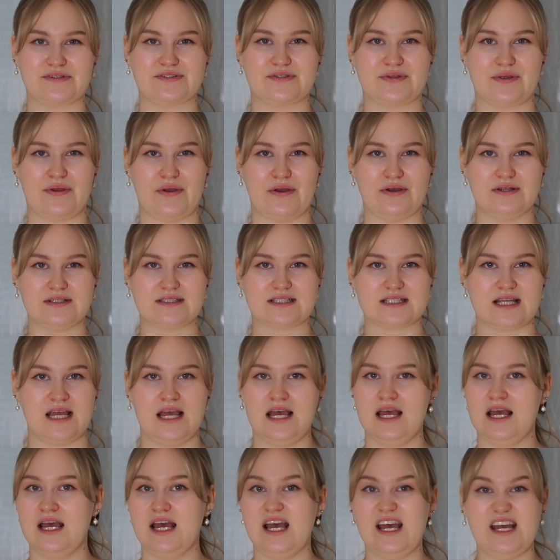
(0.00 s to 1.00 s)
a skirt.
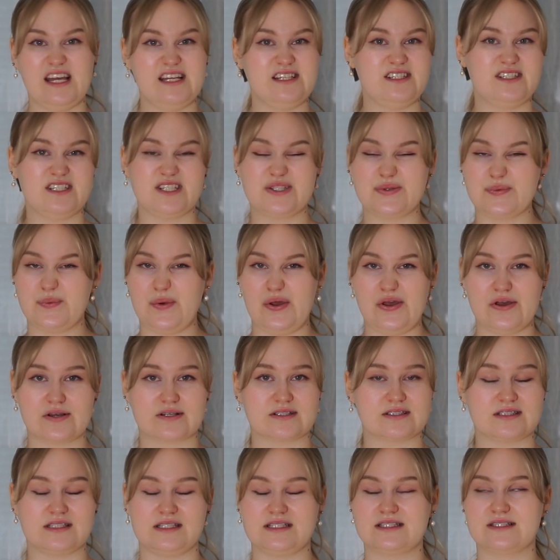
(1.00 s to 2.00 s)
It just
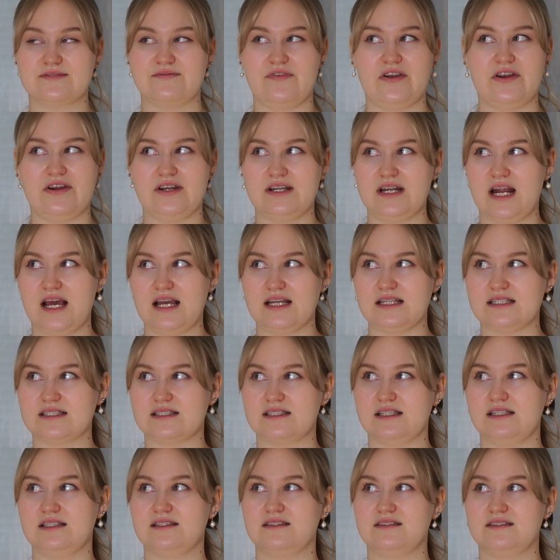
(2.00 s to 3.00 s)
works. It's very
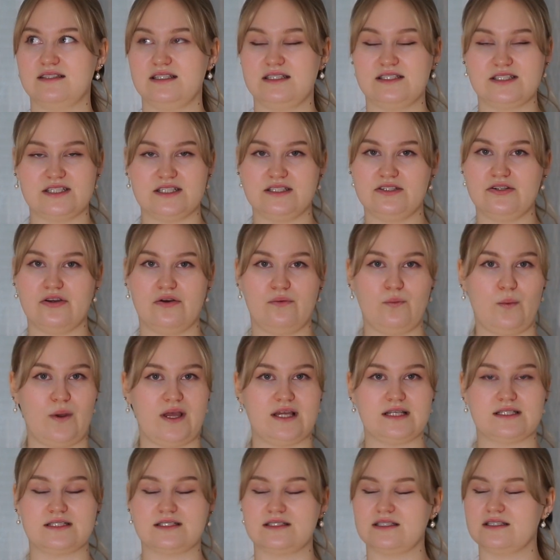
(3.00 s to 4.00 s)
nice. It's cinching your
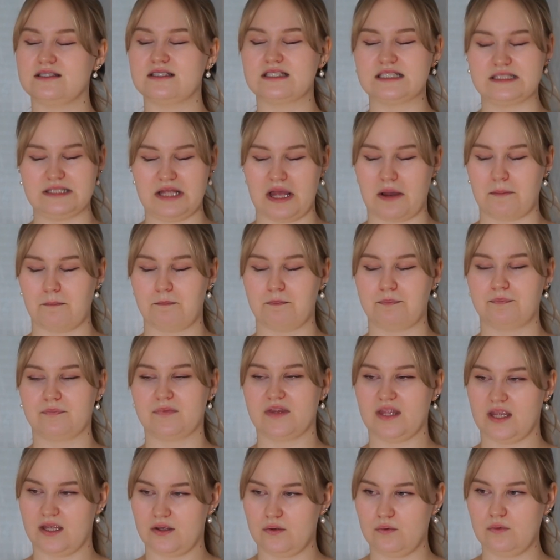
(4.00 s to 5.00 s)
waist. It's, yeah,
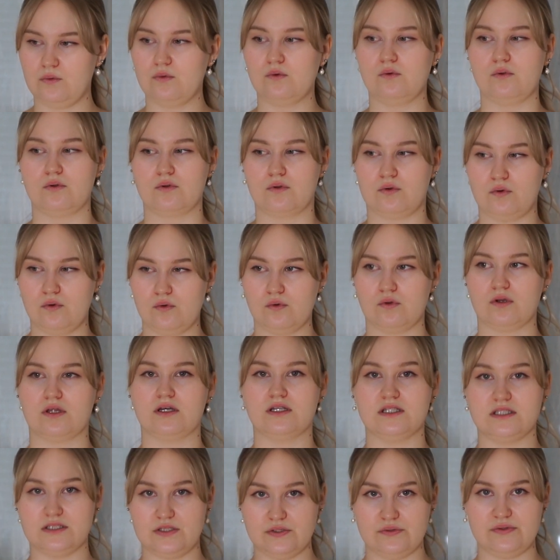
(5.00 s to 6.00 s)

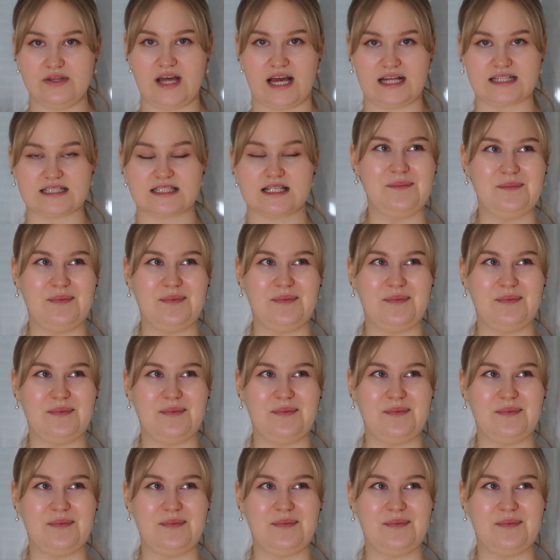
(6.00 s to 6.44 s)
cool, do that.